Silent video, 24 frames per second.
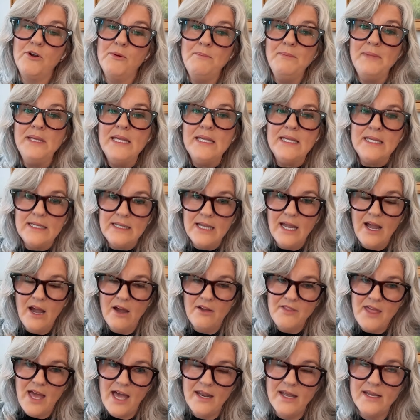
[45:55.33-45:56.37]
So for
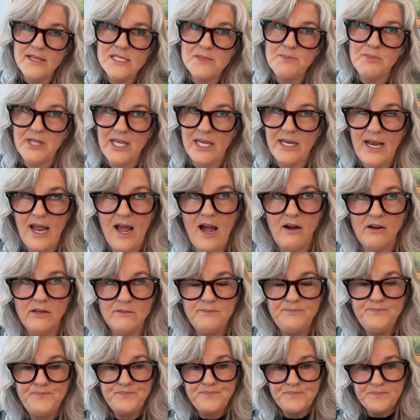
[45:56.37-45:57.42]
me, how that has
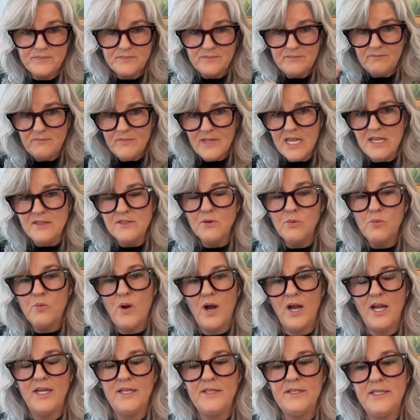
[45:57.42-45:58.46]
played out,
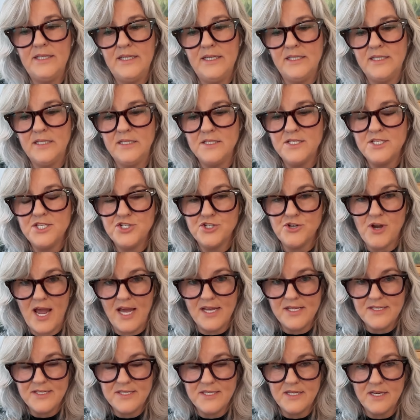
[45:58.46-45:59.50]
and the one
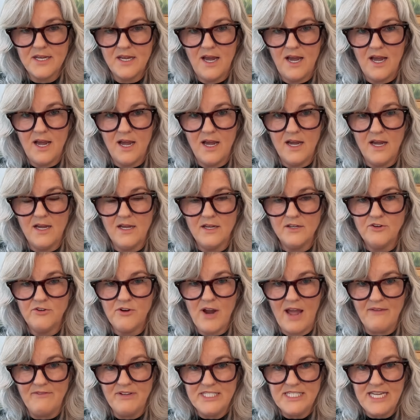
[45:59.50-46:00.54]
in stress
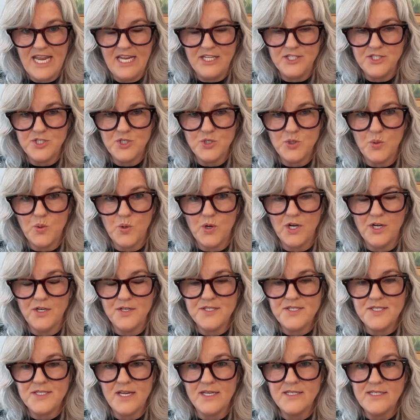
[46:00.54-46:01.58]
uh,
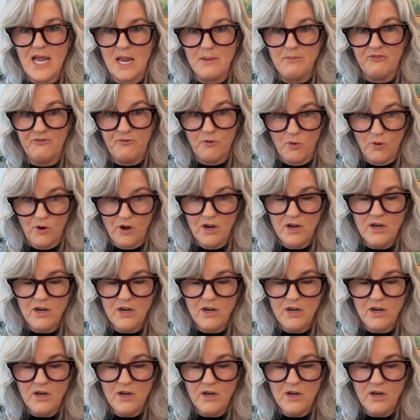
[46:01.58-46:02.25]
gravitates towards